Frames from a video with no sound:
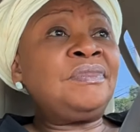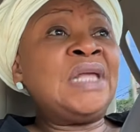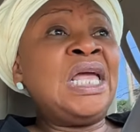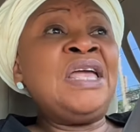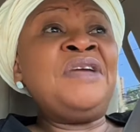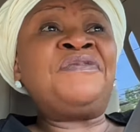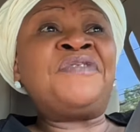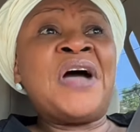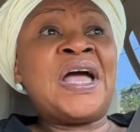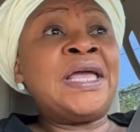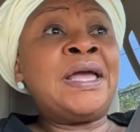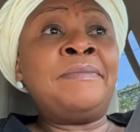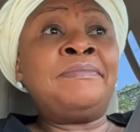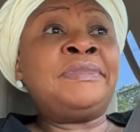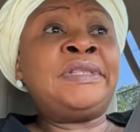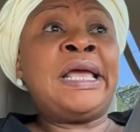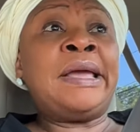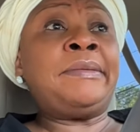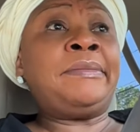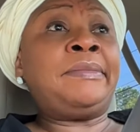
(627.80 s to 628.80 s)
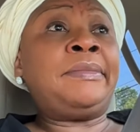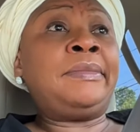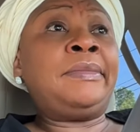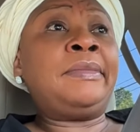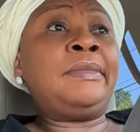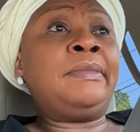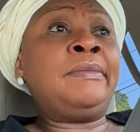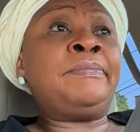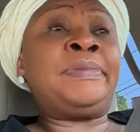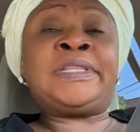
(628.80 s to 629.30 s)
If I am
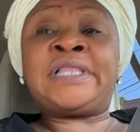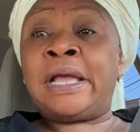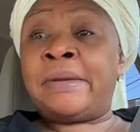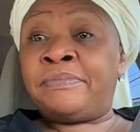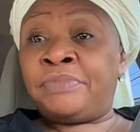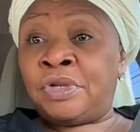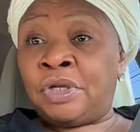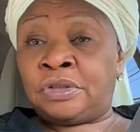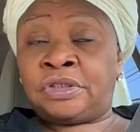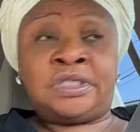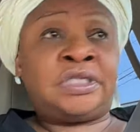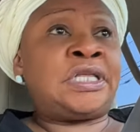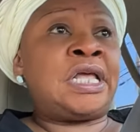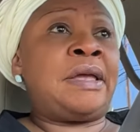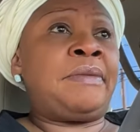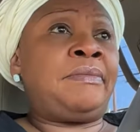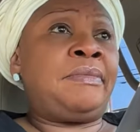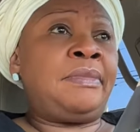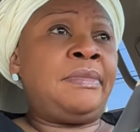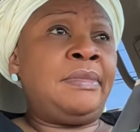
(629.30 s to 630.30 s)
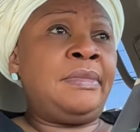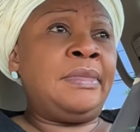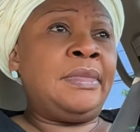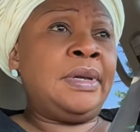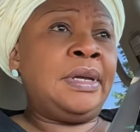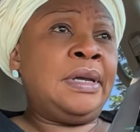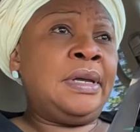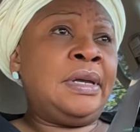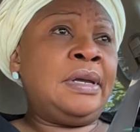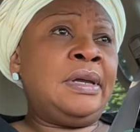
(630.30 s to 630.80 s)
them, but I'm not
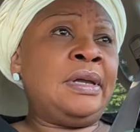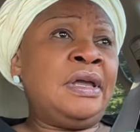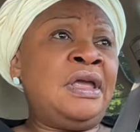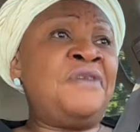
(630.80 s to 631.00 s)
them.